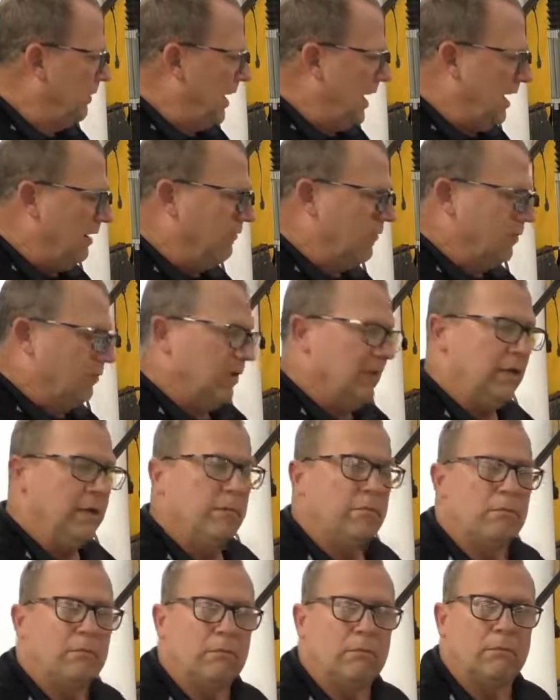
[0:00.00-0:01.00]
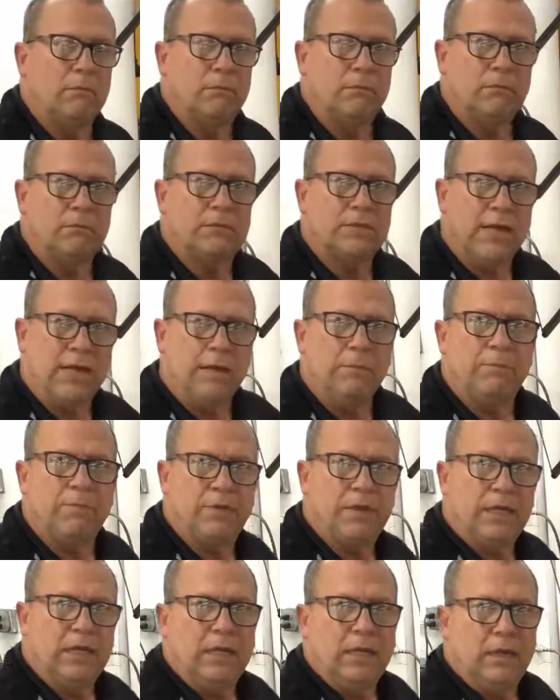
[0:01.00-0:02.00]
After we tape
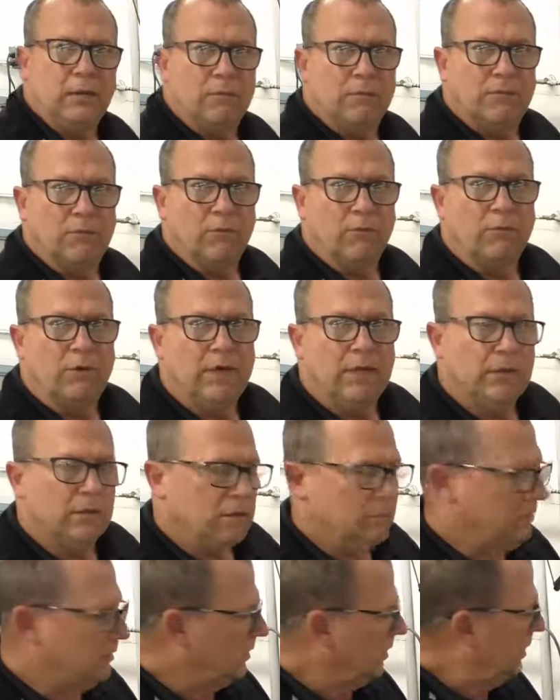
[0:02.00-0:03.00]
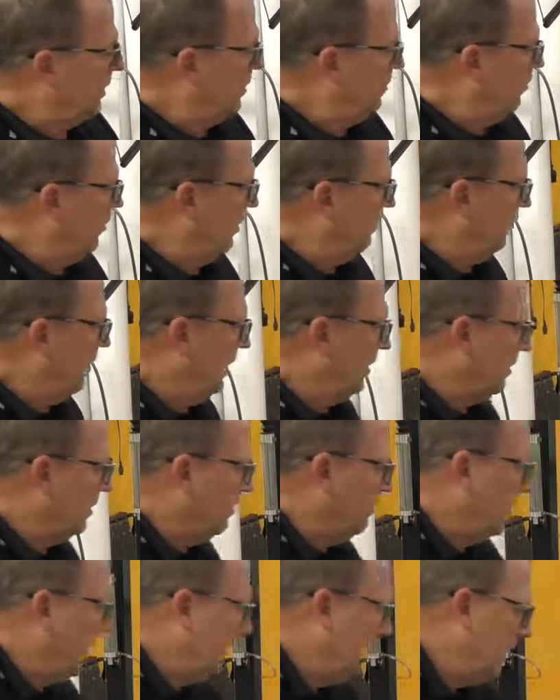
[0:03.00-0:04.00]
the reel, we want to
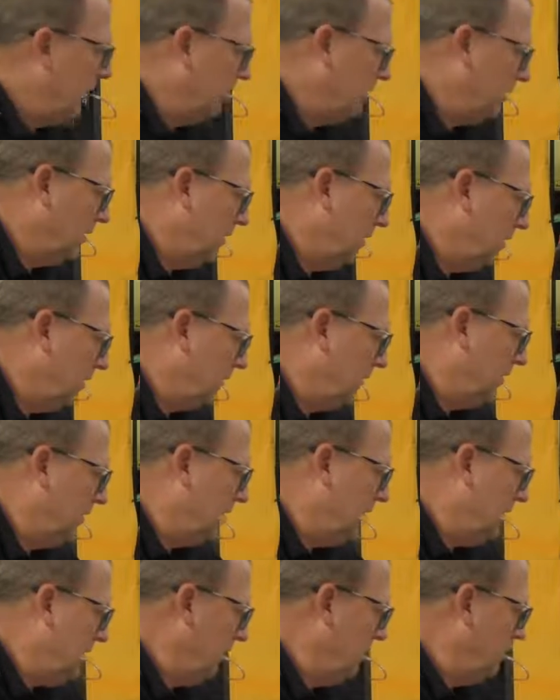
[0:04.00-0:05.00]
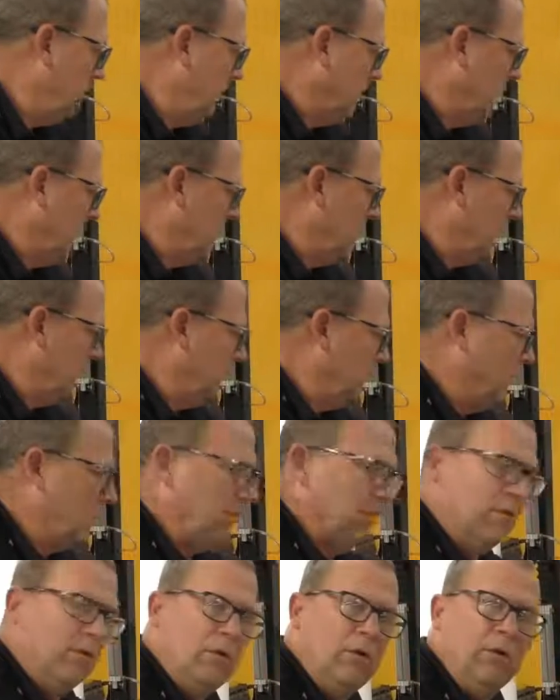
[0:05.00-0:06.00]
go ahead and lift the
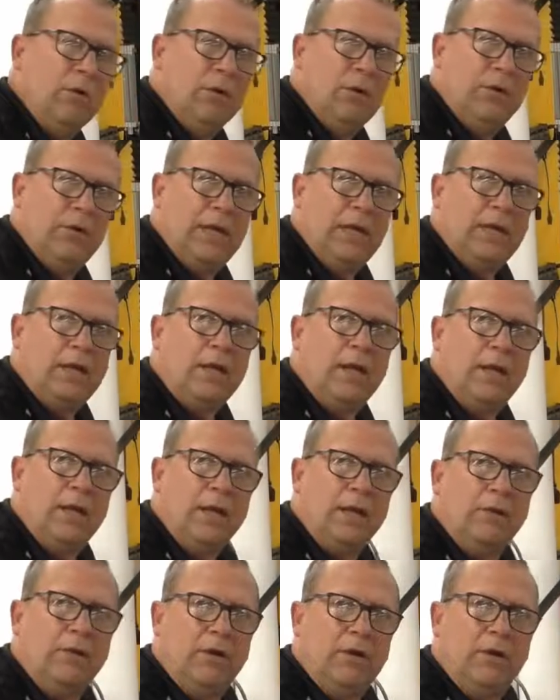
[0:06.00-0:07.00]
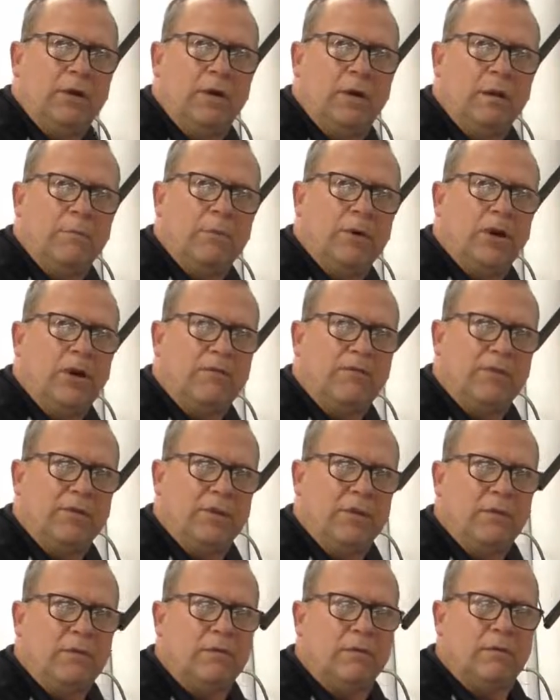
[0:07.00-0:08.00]
rear roller of that cutting unit up off of
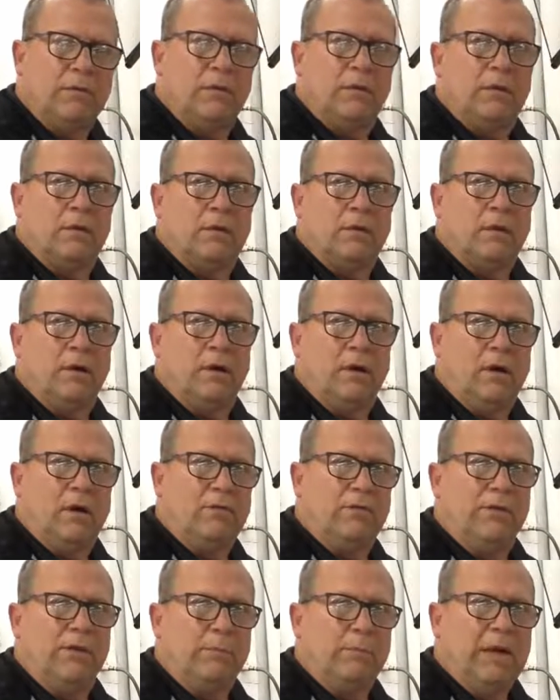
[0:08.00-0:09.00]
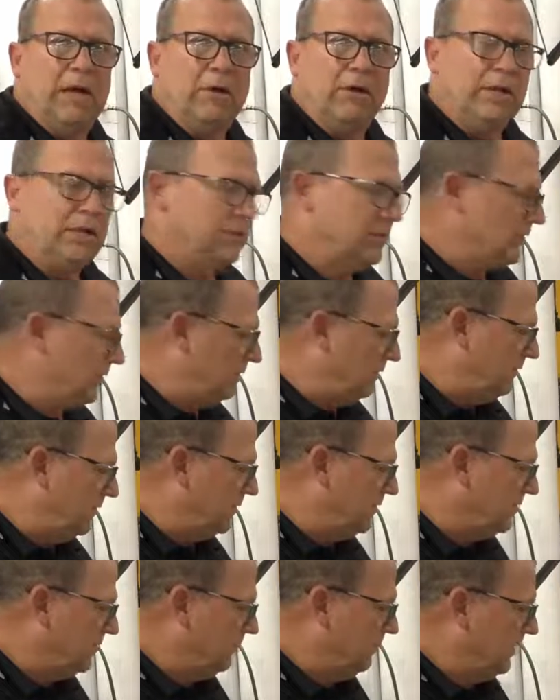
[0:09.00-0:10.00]
the mounting
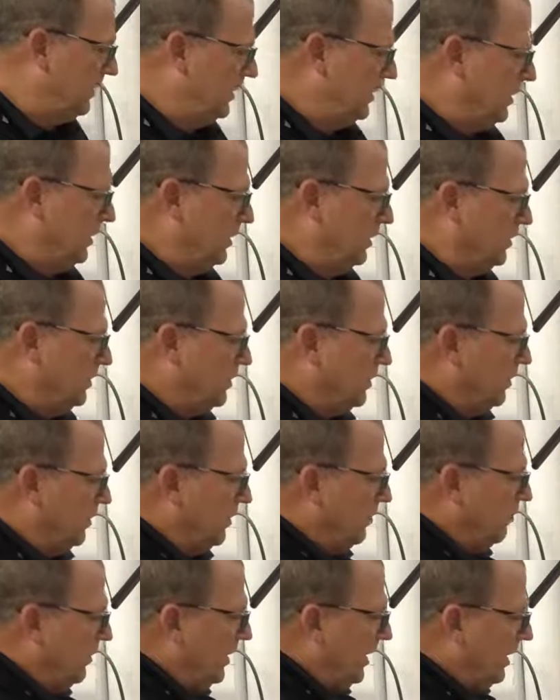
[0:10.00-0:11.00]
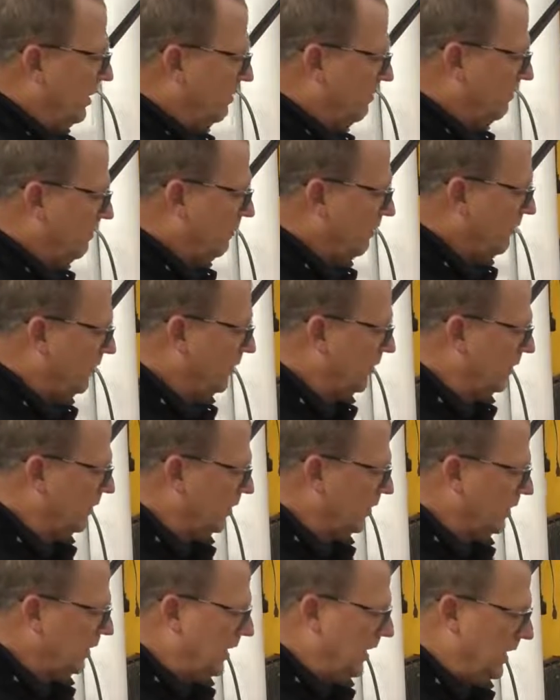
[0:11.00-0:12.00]
surface so that we
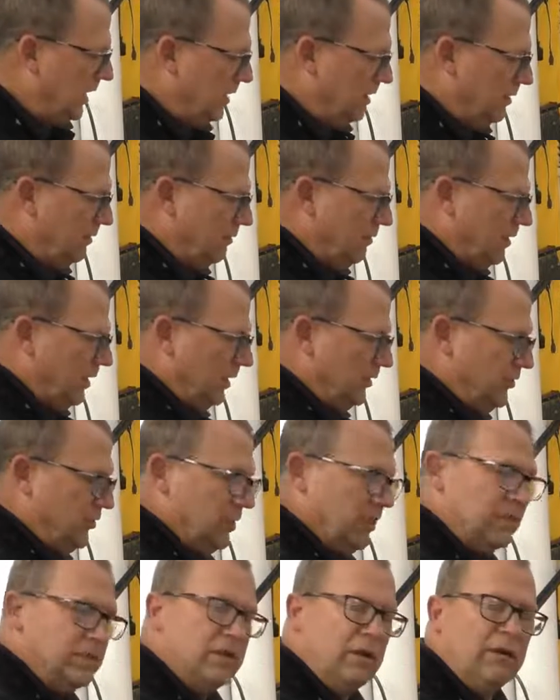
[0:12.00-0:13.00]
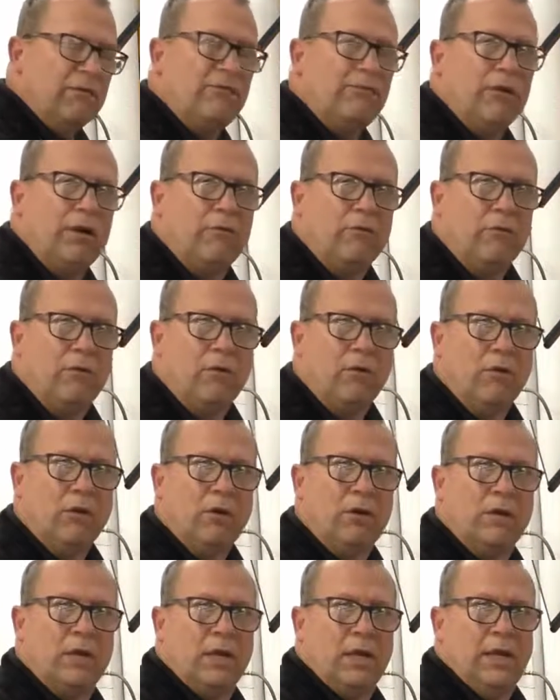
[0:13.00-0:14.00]
can adjust our front
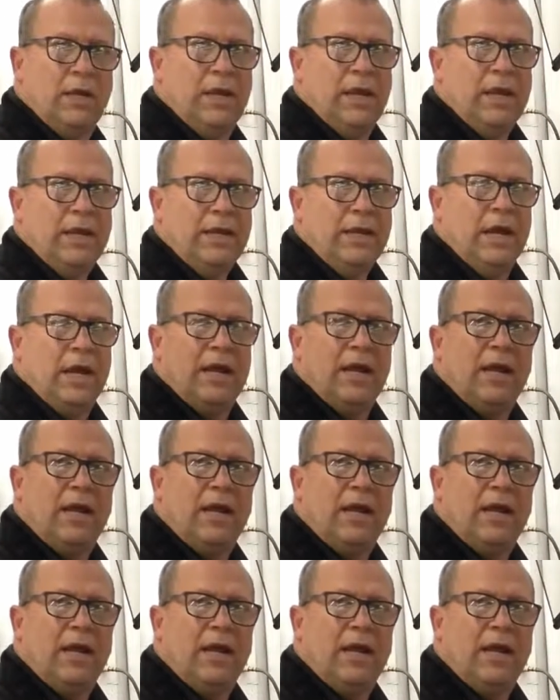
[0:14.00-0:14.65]
roller and not